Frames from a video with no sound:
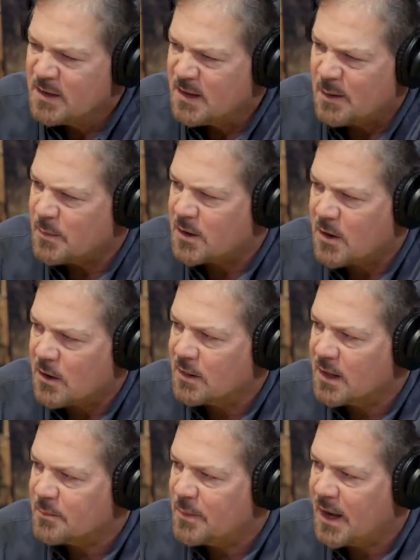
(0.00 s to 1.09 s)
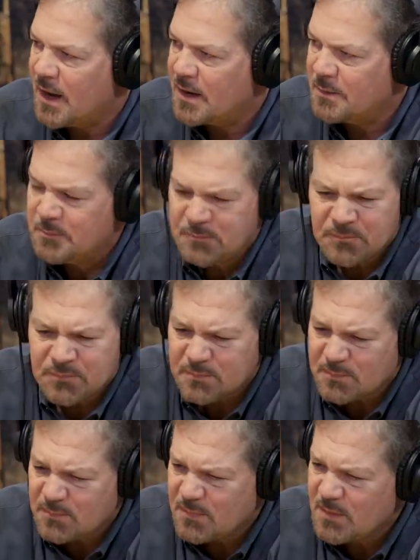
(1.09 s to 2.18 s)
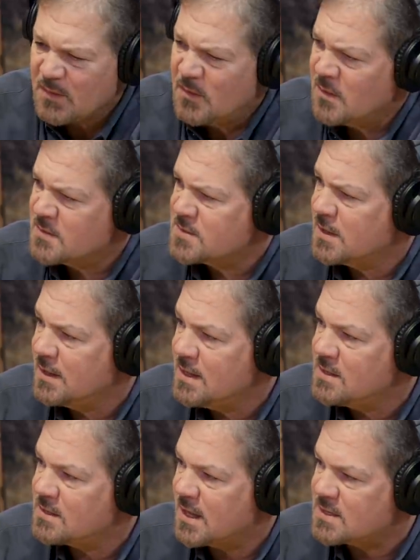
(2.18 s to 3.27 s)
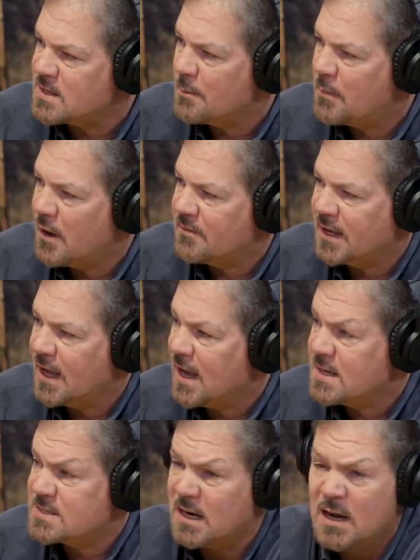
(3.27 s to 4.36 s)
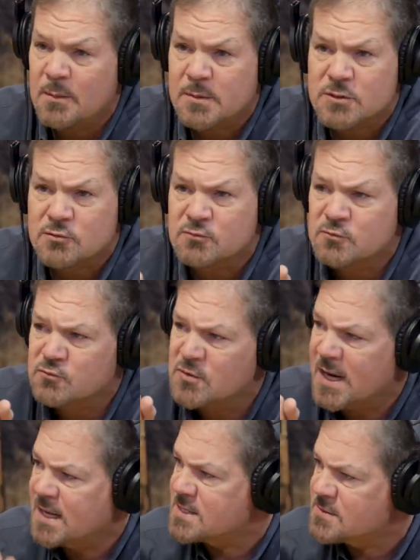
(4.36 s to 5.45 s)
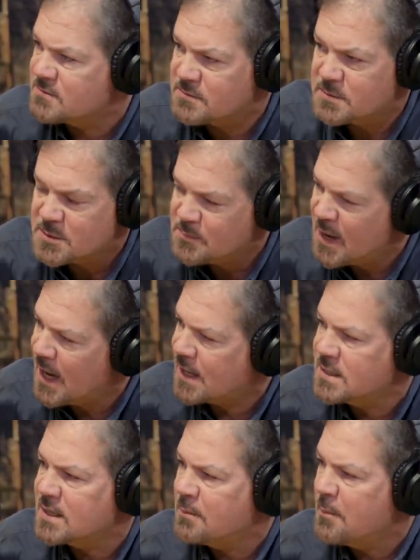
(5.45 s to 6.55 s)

I'm a car length behind him. All of a sudden, he gets up off the gas, and I almost ran smack into the